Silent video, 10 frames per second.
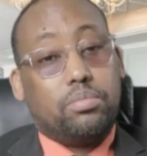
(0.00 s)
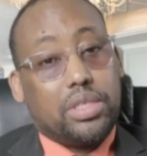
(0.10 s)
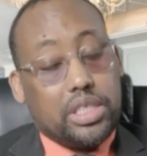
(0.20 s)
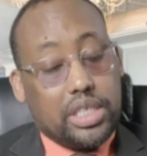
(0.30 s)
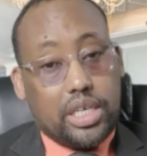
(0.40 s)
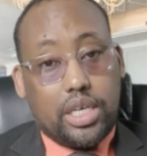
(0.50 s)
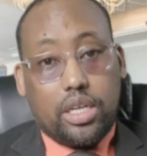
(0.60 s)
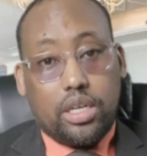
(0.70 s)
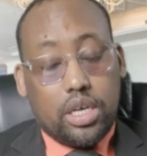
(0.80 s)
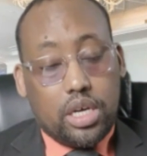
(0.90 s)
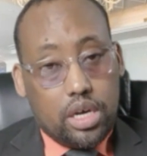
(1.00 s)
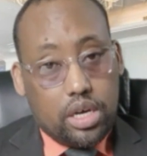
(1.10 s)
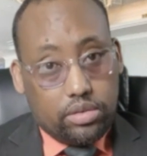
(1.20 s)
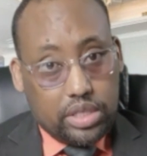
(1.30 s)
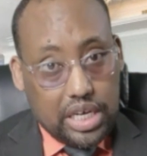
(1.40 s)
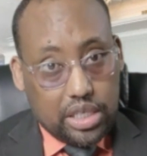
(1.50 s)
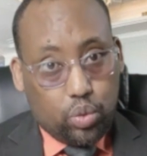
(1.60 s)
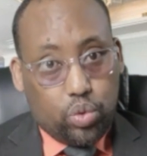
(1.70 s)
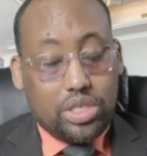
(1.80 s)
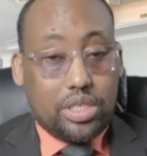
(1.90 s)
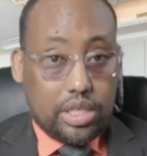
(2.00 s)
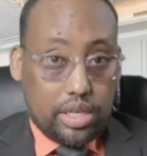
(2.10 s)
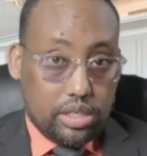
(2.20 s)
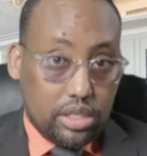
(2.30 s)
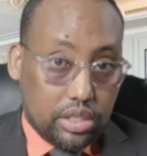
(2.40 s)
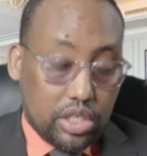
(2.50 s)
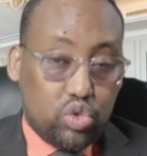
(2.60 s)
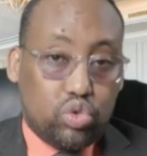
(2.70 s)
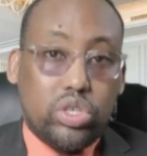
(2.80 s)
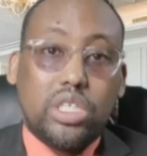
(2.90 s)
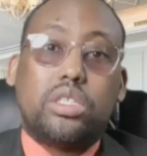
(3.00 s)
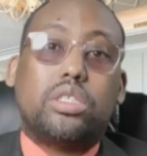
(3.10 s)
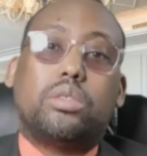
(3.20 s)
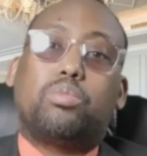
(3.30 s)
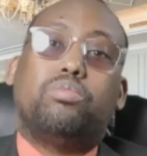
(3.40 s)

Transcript: But yet again, they are the ones that are in the streets,